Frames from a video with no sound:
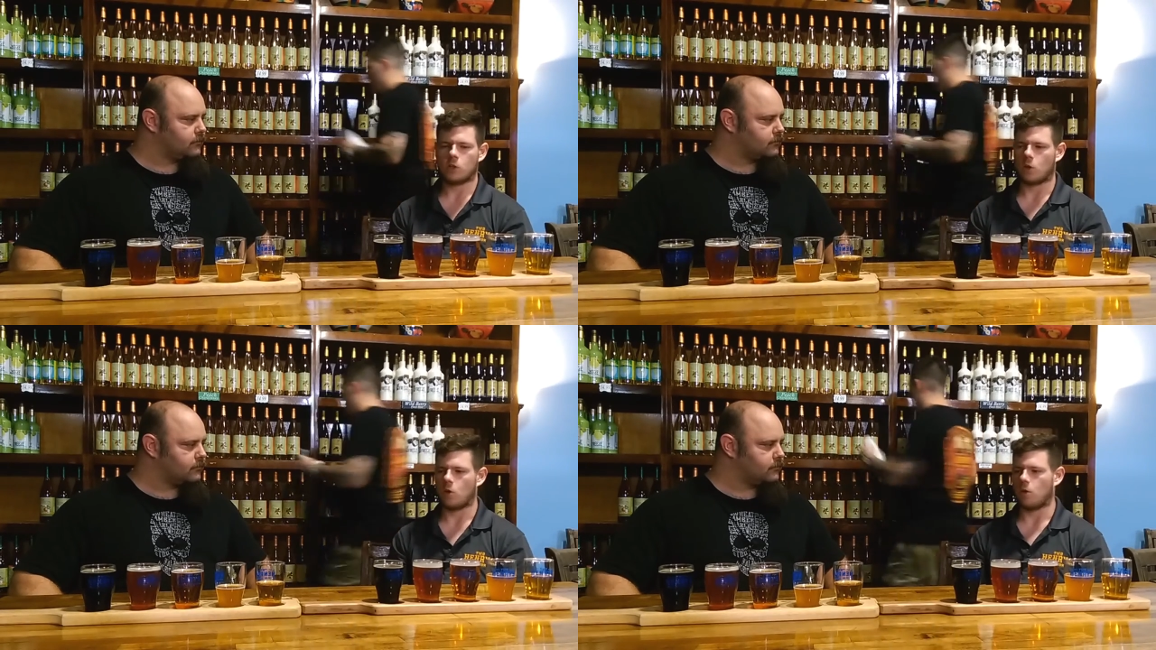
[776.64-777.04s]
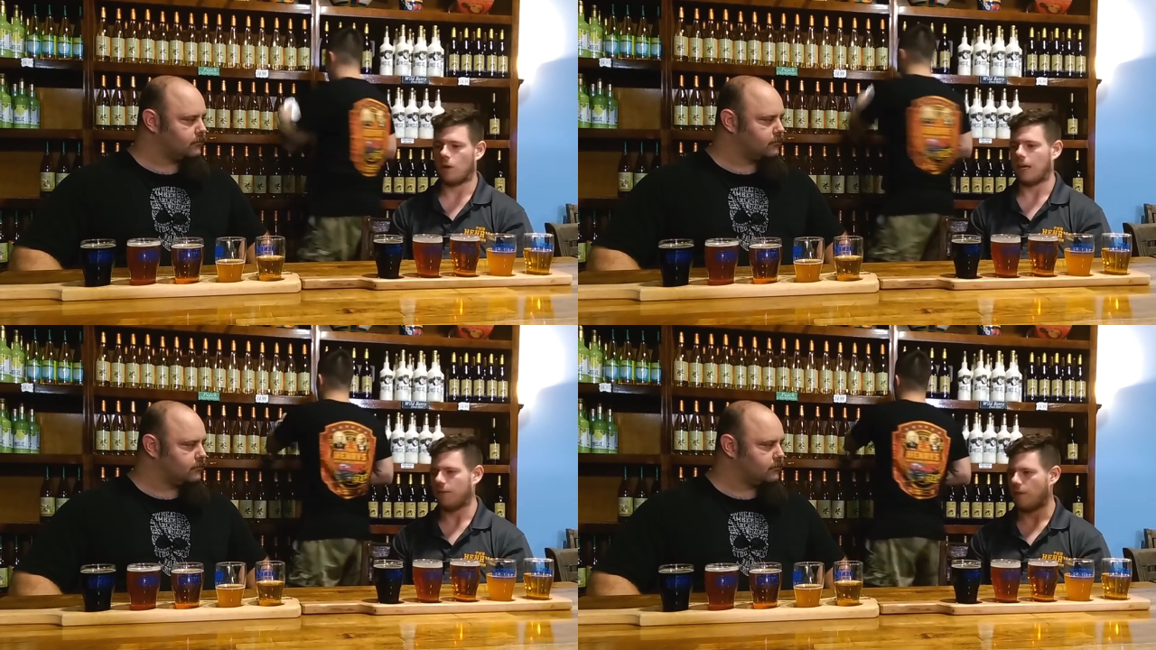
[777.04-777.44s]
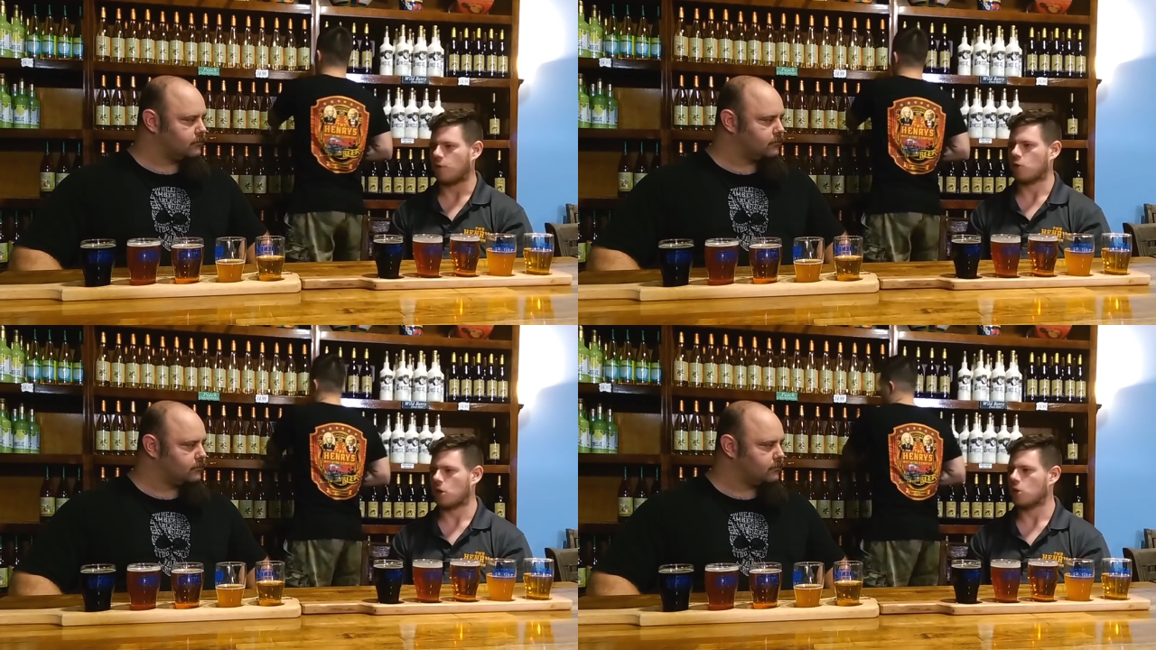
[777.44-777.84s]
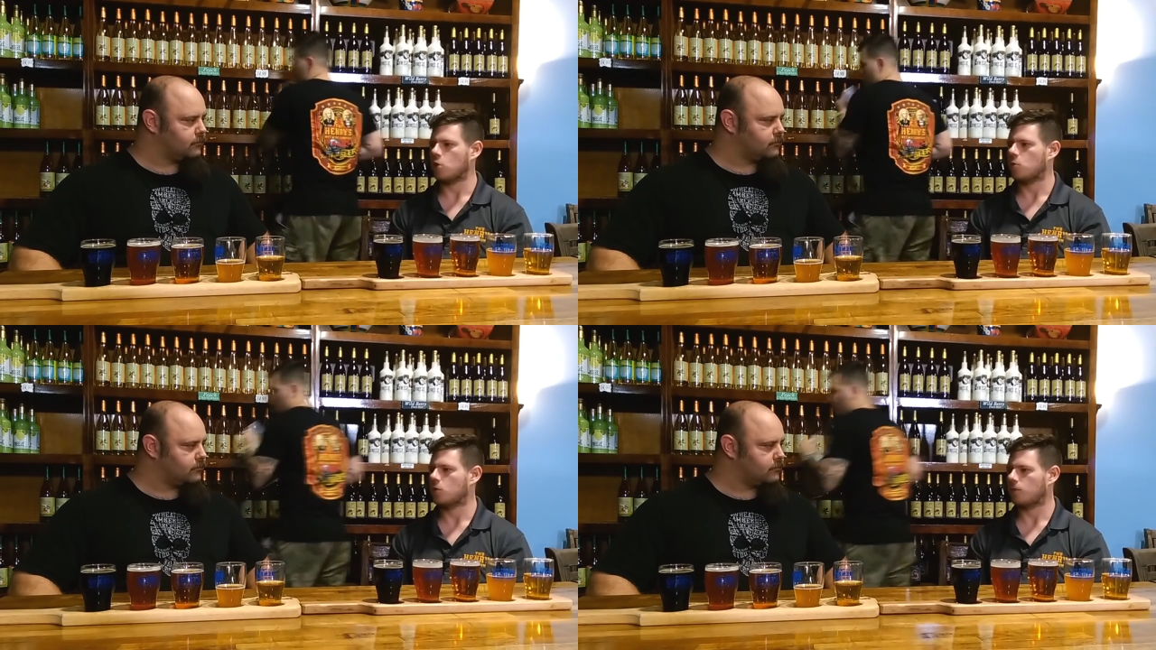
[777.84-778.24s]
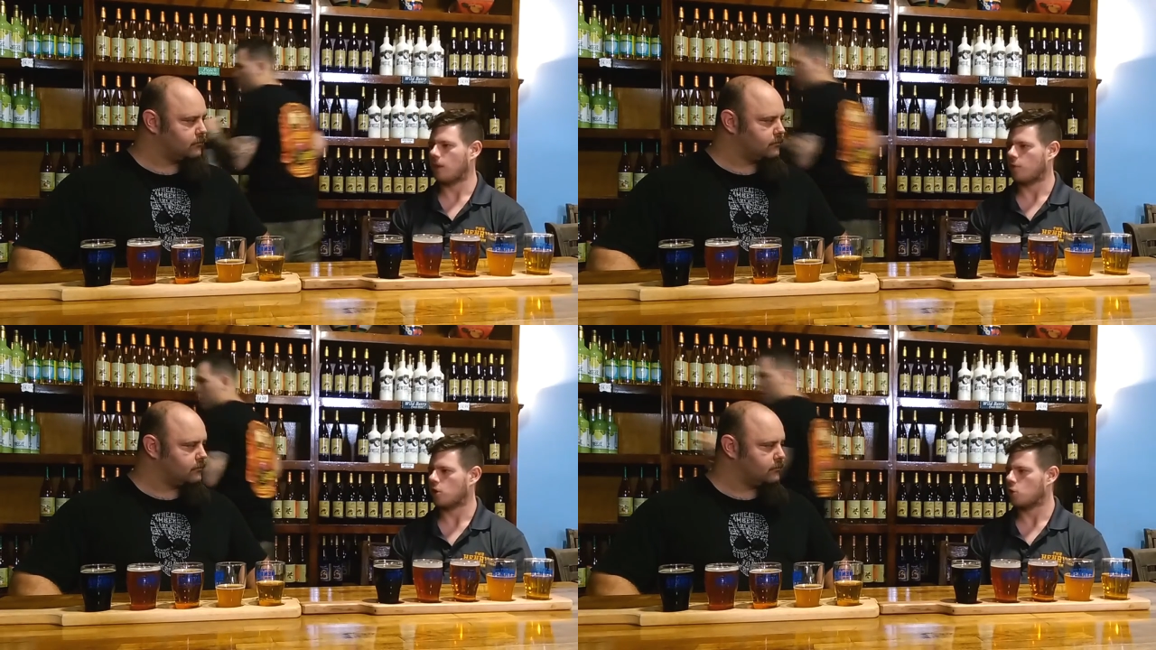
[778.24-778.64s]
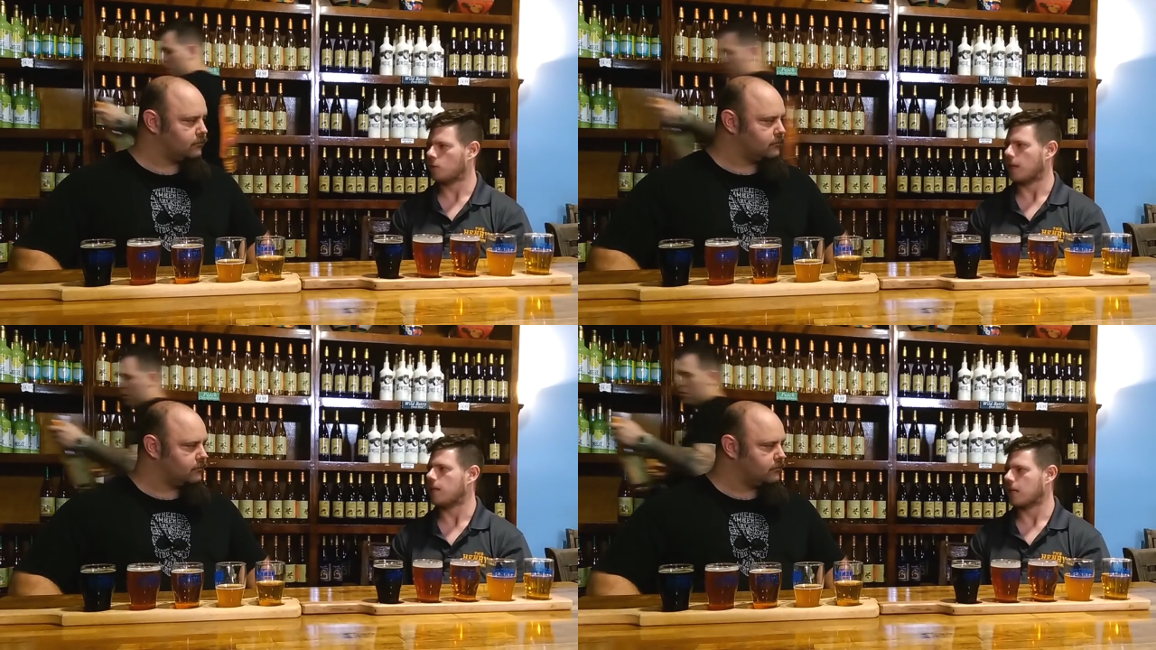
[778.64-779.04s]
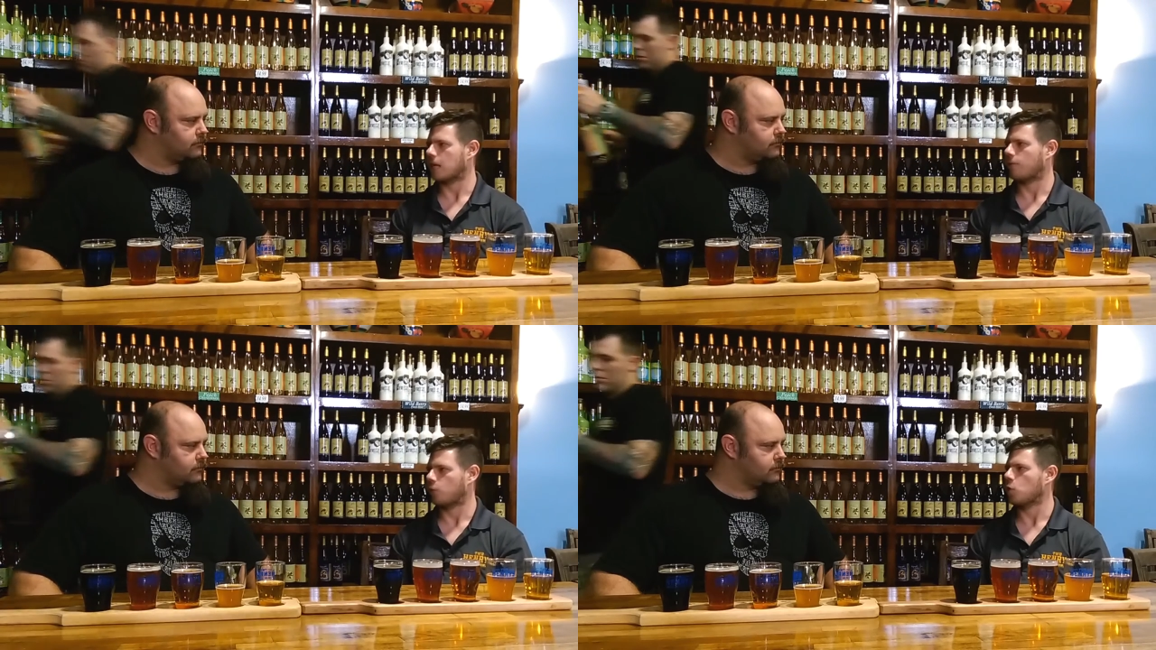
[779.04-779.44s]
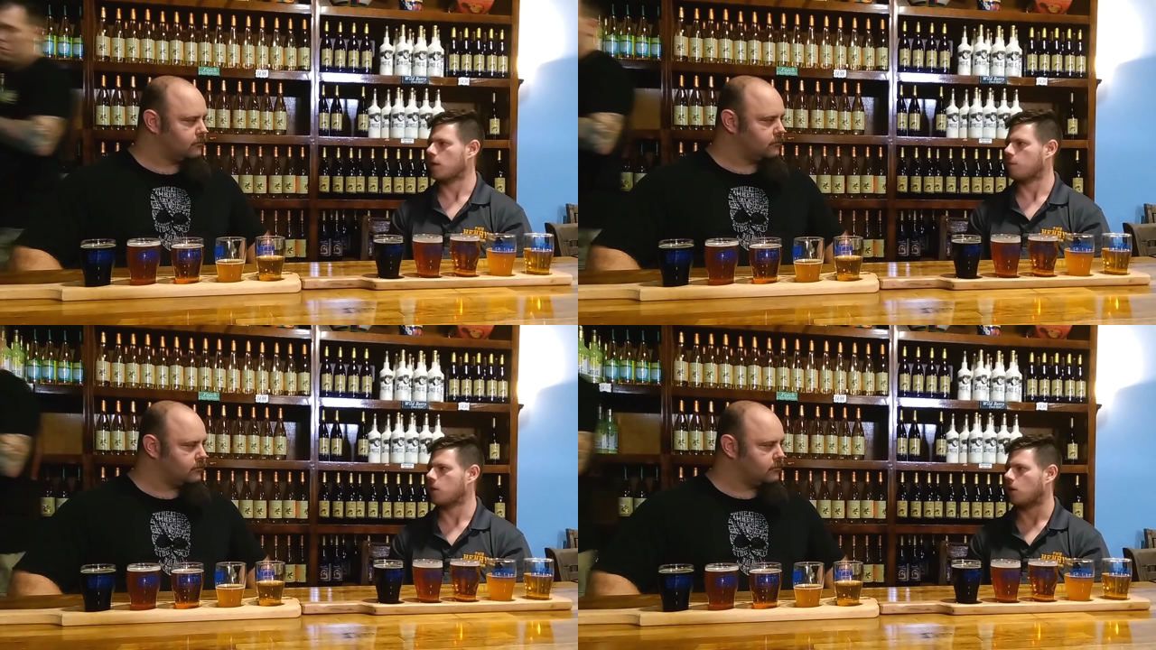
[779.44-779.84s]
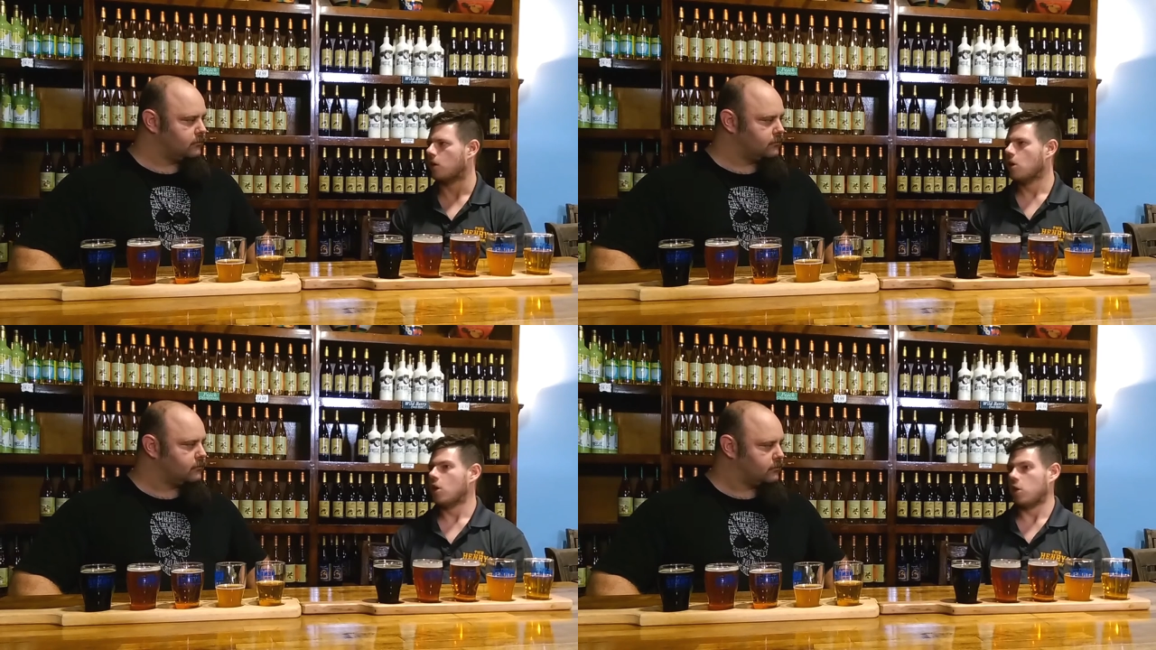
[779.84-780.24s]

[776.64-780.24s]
Speaker 1: so if you're going to use if you're going to use any kind of fruit in a beer,